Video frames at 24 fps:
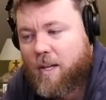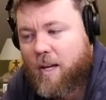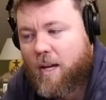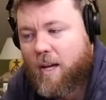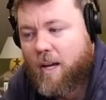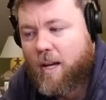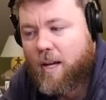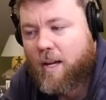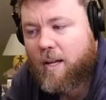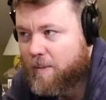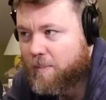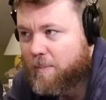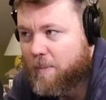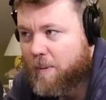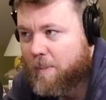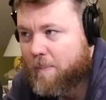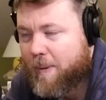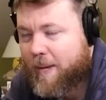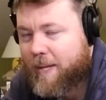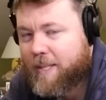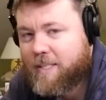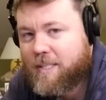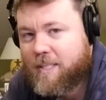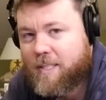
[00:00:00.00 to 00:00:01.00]
But
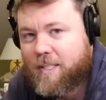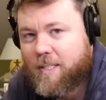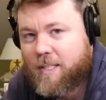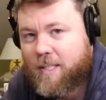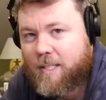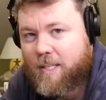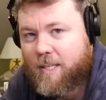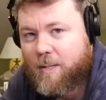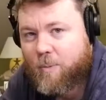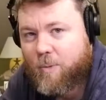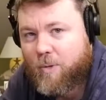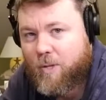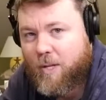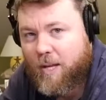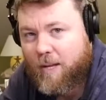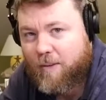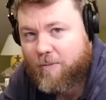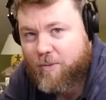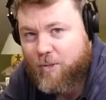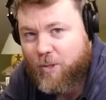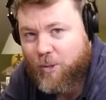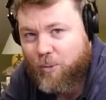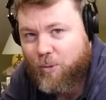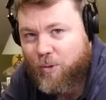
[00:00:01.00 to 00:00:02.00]
basically, when you
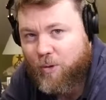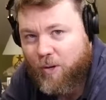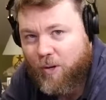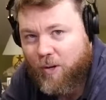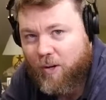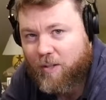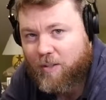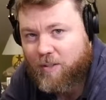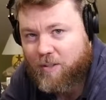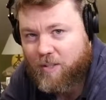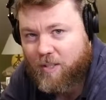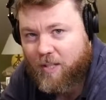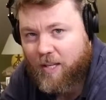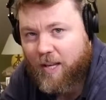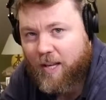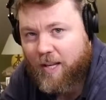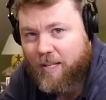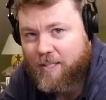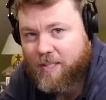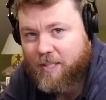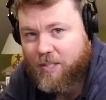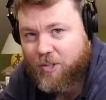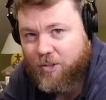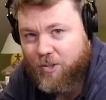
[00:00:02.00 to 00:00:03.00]
have 2 card
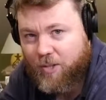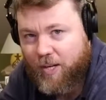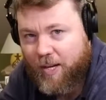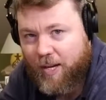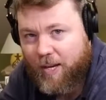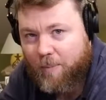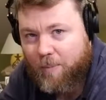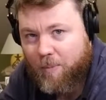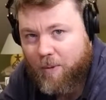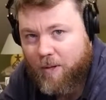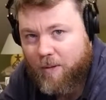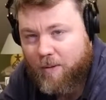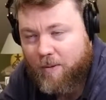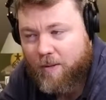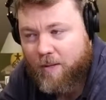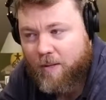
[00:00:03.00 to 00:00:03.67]
slots in your camera,